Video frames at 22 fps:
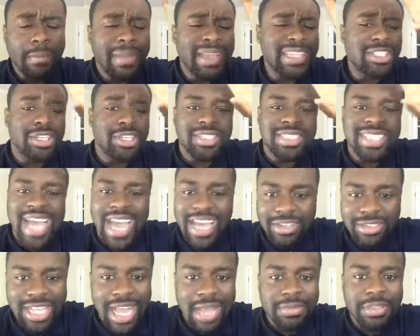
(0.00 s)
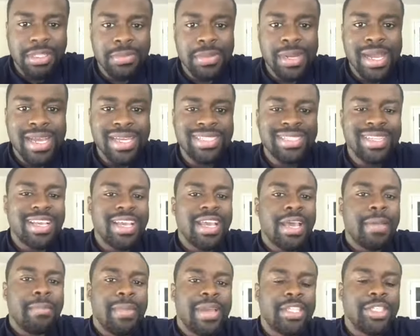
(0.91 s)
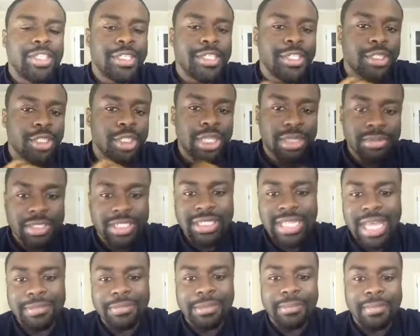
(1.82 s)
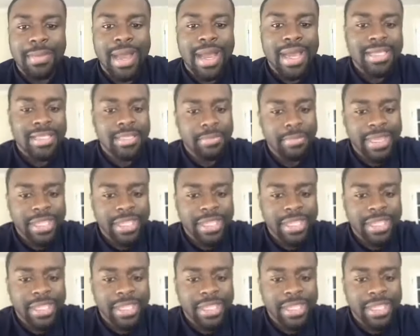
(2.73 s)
make sure your titles optimized, make sure your descriptions optimized,